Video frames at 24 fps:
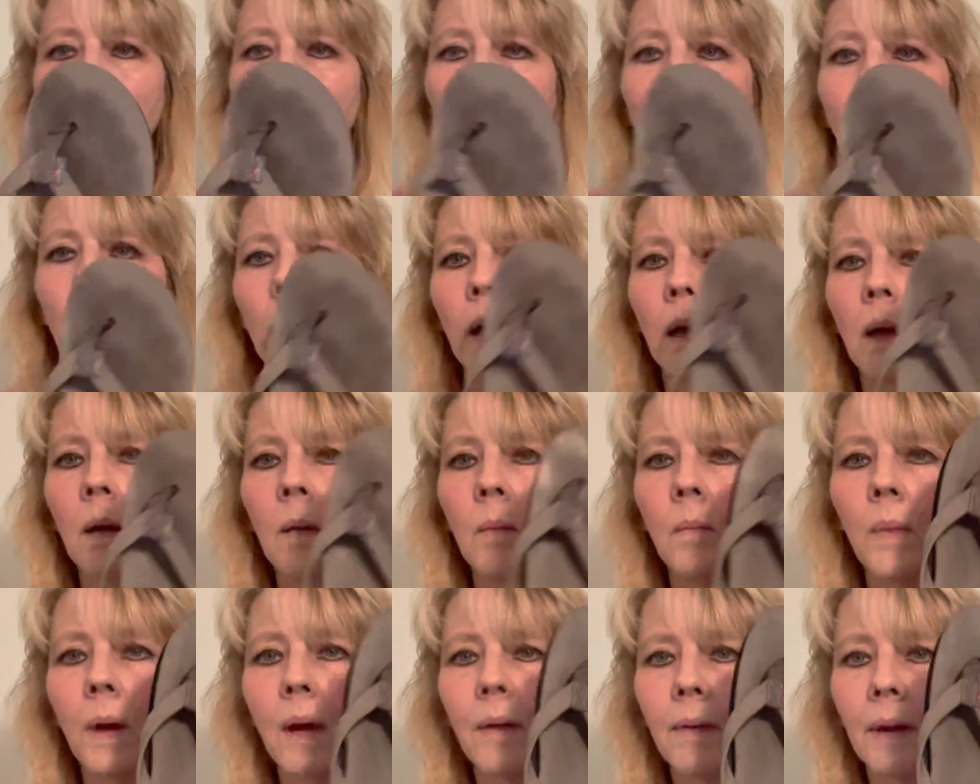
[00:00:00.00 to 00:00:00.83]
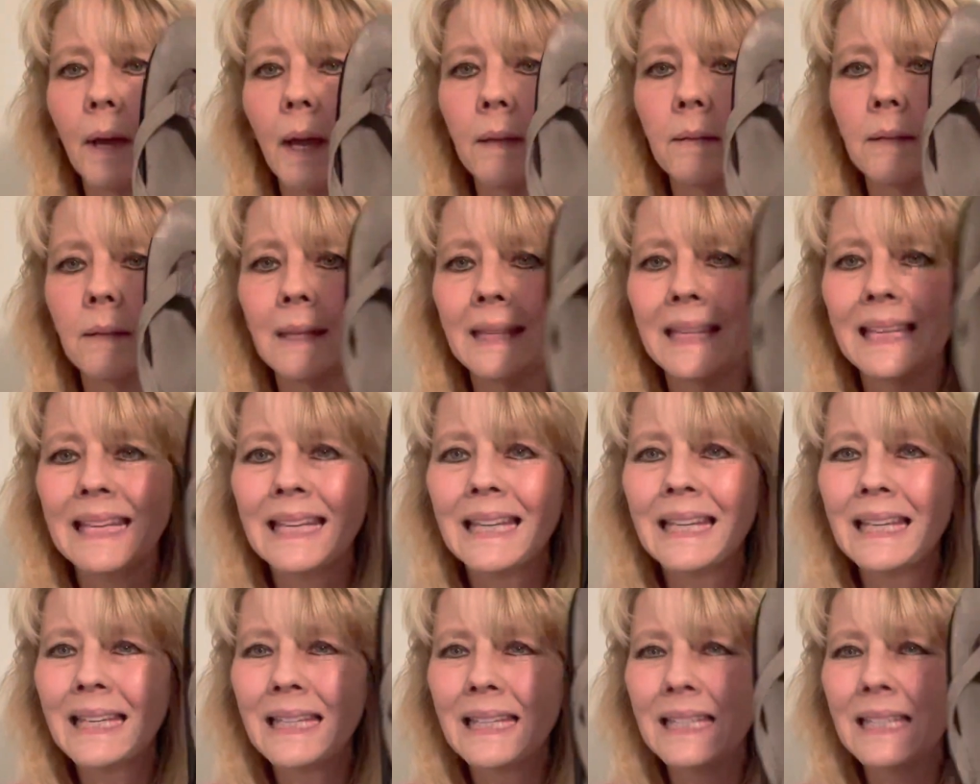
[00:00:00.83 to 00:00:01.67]
I've had
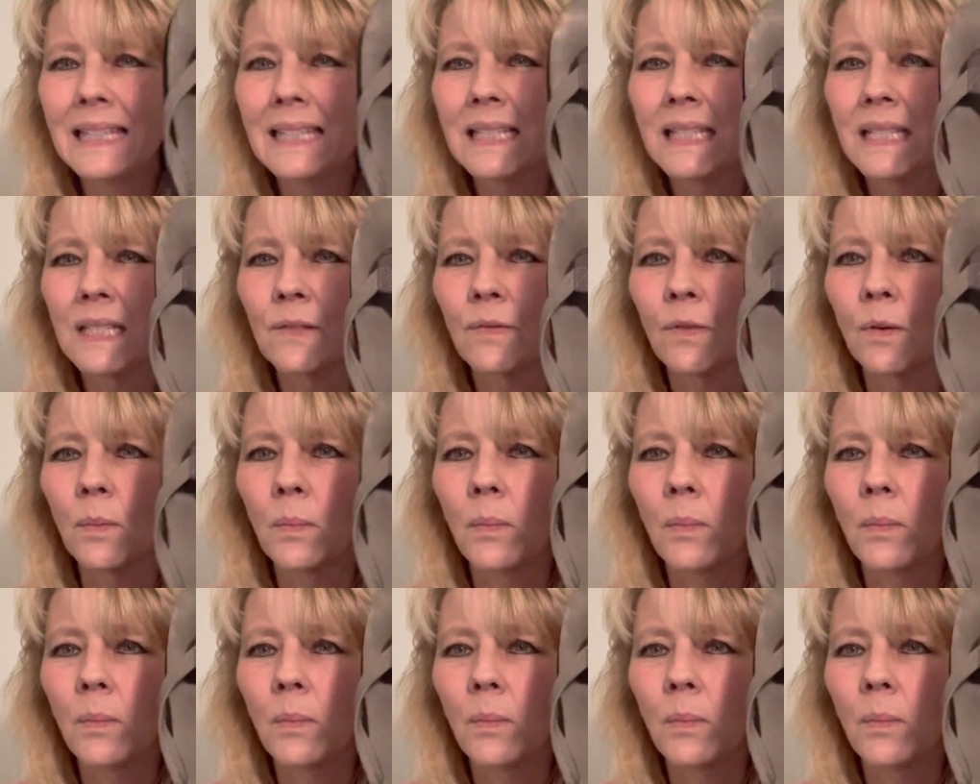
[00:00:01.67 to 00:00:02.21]
these for